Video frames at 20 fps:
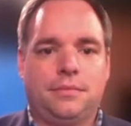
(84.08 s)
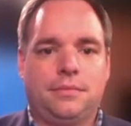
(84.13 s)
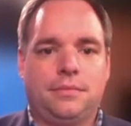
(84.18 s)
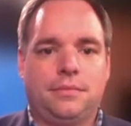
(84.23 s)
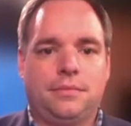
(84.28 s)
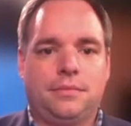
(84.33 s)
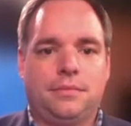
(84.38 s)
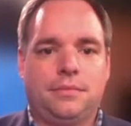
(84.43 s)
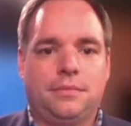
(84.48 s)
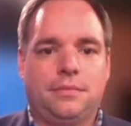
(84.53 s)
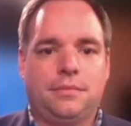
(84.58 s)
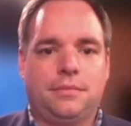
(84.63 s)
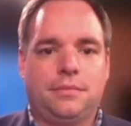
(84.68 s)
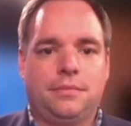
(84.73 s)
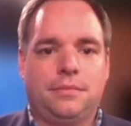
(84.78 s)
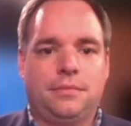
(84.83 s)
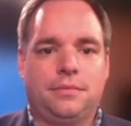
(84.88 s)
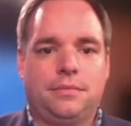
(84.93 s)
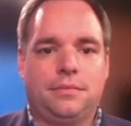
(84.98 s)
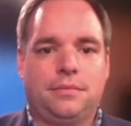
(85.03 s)

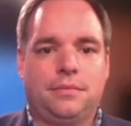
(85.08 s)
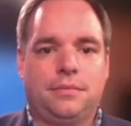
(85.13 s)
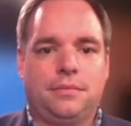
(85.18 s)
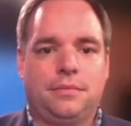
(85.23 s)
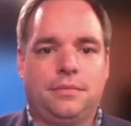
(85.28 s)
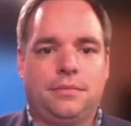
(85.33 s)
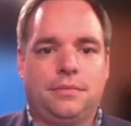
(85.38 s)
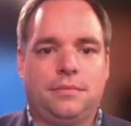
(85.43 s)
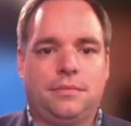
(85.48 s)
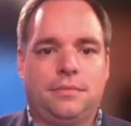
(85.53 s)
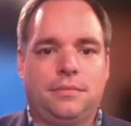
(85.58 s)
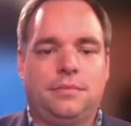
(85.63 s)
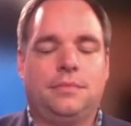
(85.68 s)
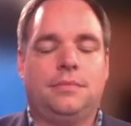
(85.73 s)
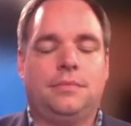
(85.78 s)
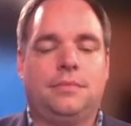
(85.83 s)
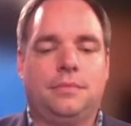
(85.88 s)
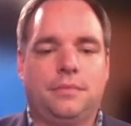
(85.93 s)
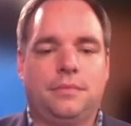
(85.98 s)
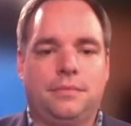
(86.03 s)

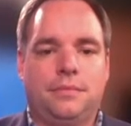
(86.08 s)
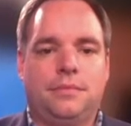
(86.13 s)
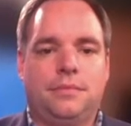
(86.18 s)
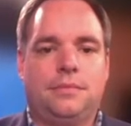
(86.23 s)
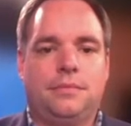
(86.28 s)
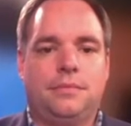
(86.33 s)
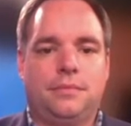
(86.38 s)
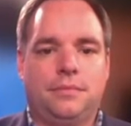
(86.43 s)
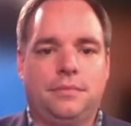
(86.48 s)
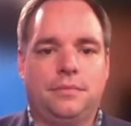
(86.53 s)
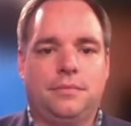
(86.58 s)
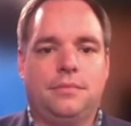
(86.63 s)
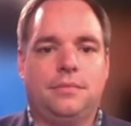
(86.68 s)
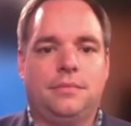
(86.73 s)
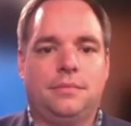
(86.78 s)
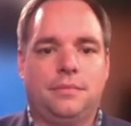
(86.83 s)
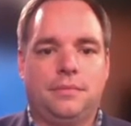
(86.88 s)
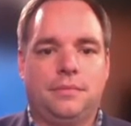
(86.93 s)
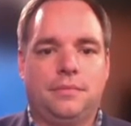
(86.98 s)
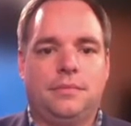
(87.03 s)

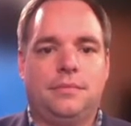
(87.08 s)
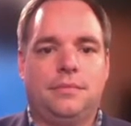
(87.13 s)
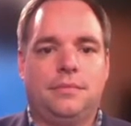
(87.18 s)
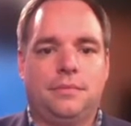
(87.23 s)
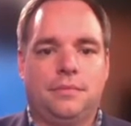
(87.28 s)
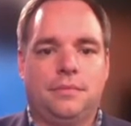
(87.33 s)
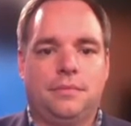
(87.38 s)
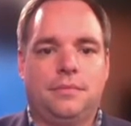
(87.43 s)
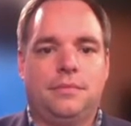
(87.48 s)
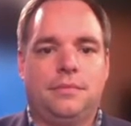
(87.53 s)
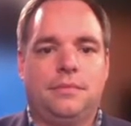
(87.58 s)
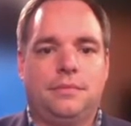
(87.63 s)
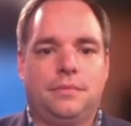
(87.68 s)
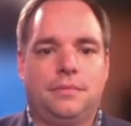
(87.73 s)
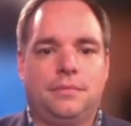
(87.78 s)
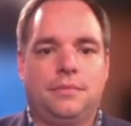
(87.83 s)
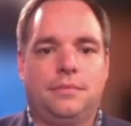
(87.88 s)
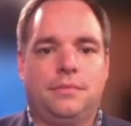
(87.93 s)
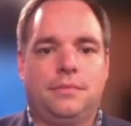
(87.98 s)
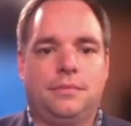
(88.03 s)

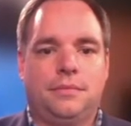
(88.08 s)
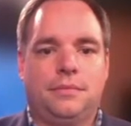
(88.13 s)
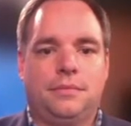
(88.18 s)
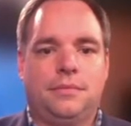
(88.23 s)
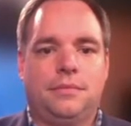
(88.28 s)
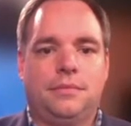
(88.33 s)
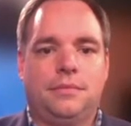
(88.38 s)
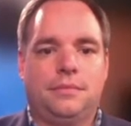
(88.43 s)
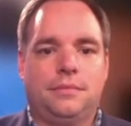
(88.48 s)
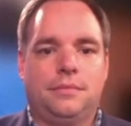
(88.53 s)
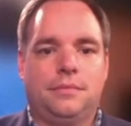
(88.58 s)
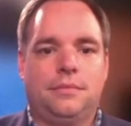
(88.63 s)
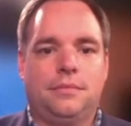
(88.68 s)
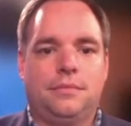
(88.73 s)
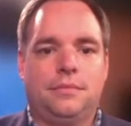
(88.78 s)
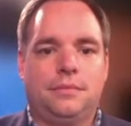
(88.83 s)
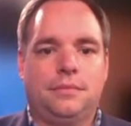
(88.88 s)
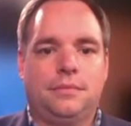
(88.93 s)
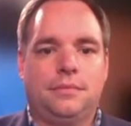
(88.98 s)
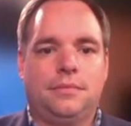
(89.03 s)

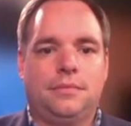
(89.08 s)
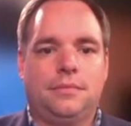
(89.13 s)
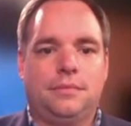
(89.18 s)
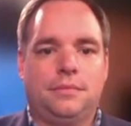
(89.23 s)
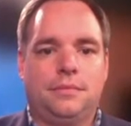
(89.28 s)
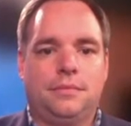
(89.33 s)
(not speaking)